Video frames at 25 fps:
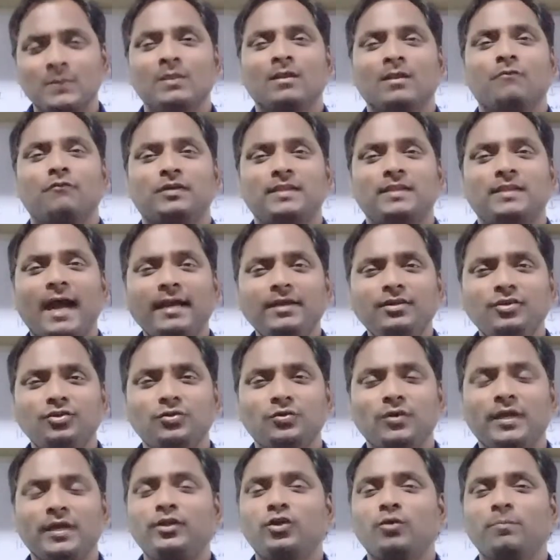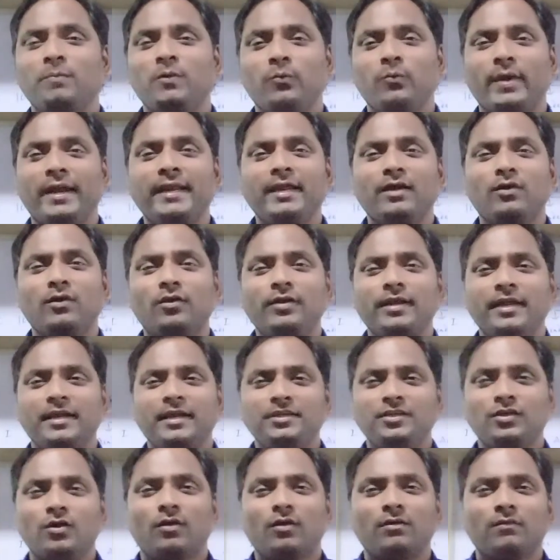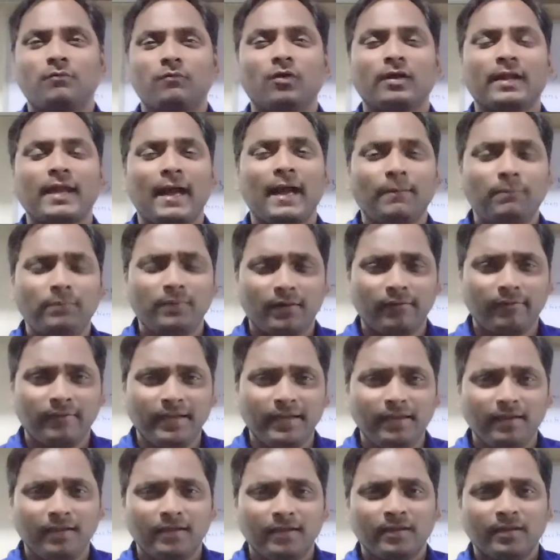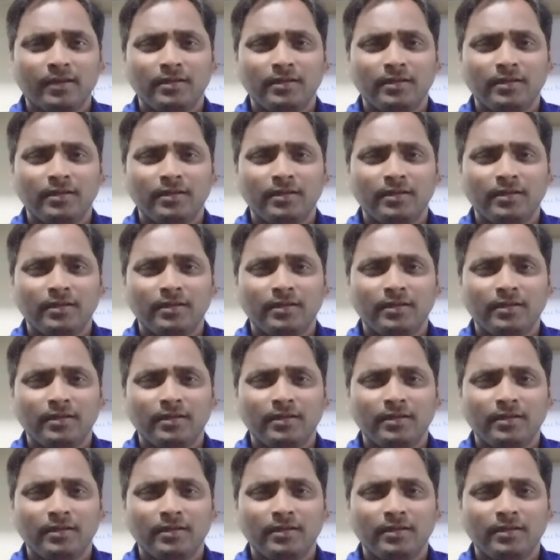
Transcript: For that, you need to be very good in your vocabulary.